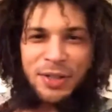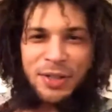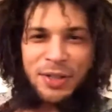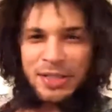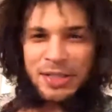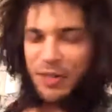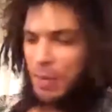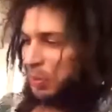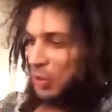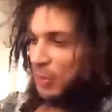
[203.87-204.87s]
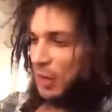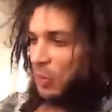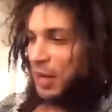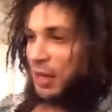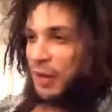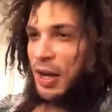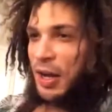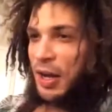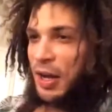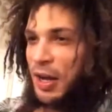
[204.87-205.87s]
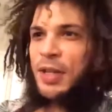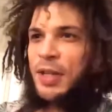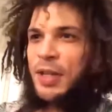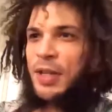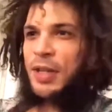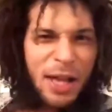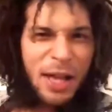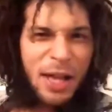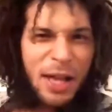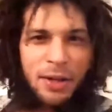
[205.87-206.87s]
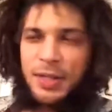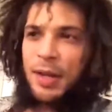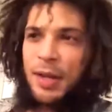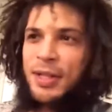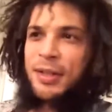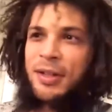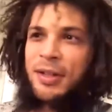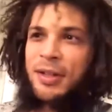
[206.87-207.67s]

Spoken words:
It blew me away. I've seen that match like 100 times now.